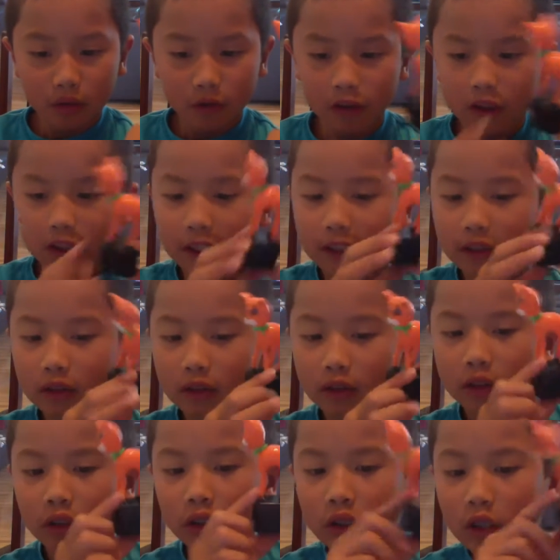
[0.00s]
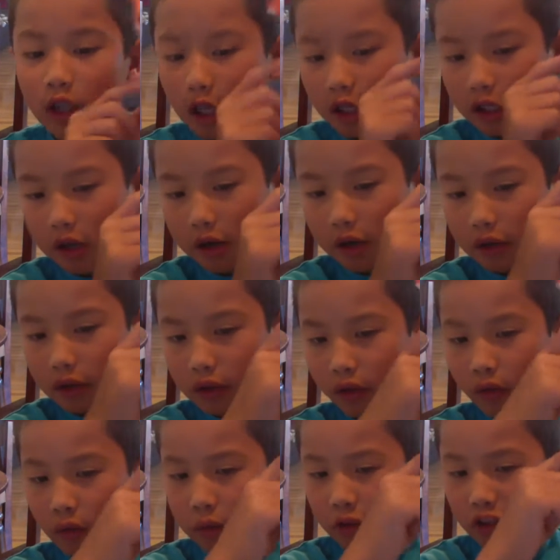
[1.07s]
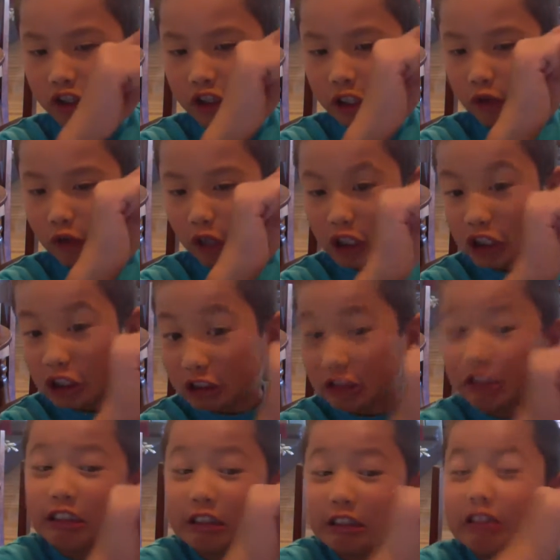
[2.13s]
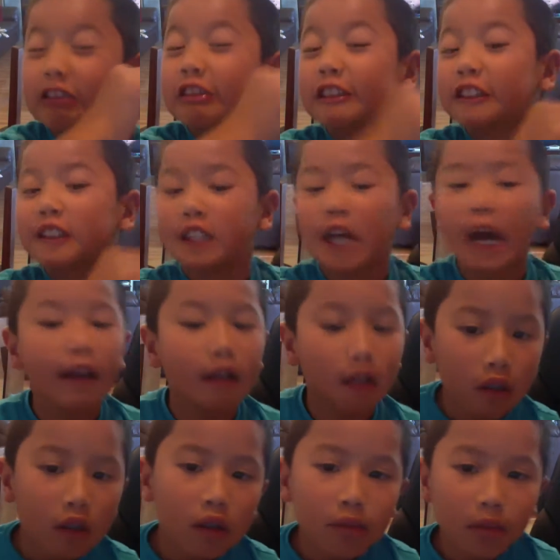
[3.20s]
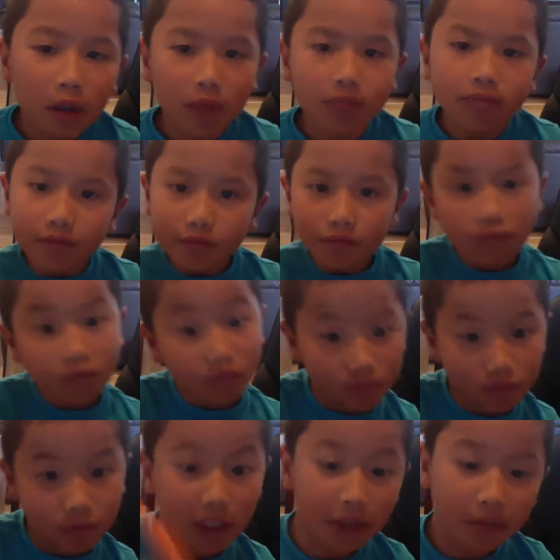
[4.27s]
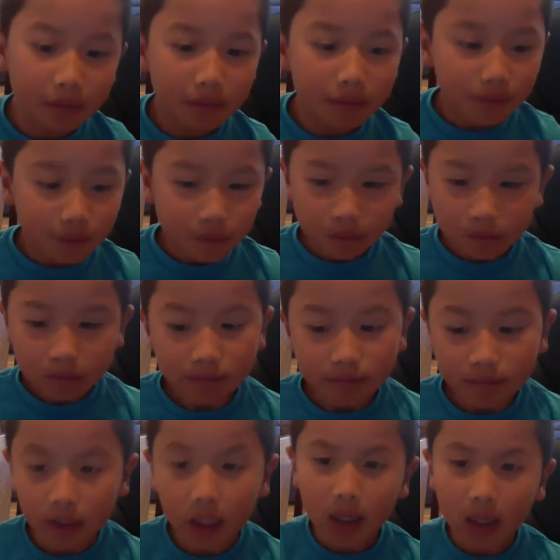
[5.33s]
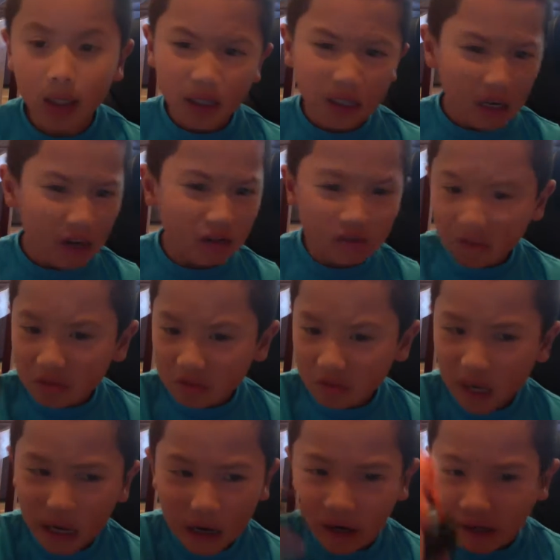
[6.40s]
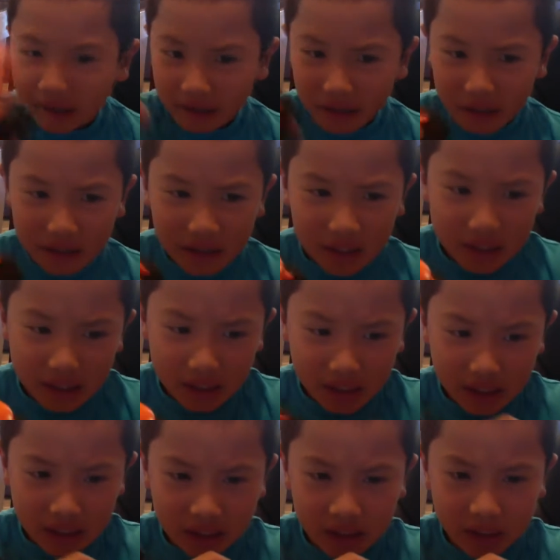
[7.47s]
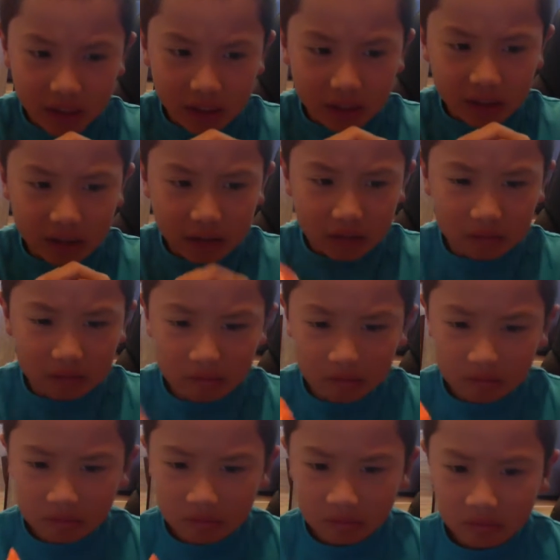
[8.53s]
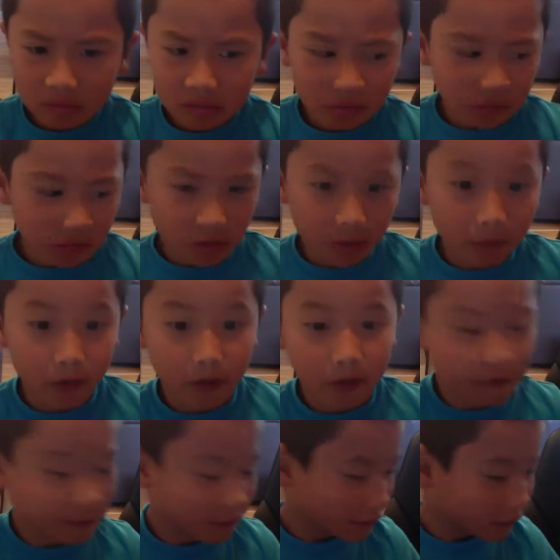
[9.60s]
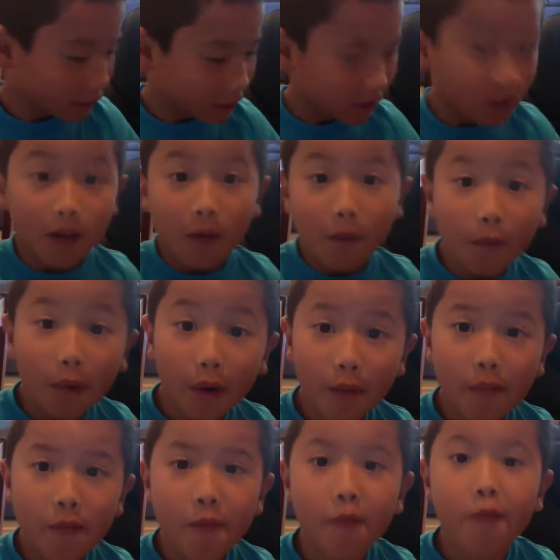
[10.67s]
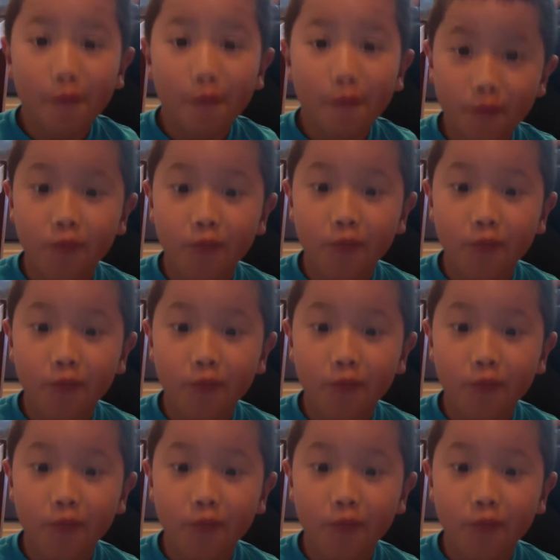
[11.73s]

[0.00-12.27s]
Sinks. And then if you press down like this, it's dead. But, yeah. I don't know where I got this. It's just like something. But, hmm.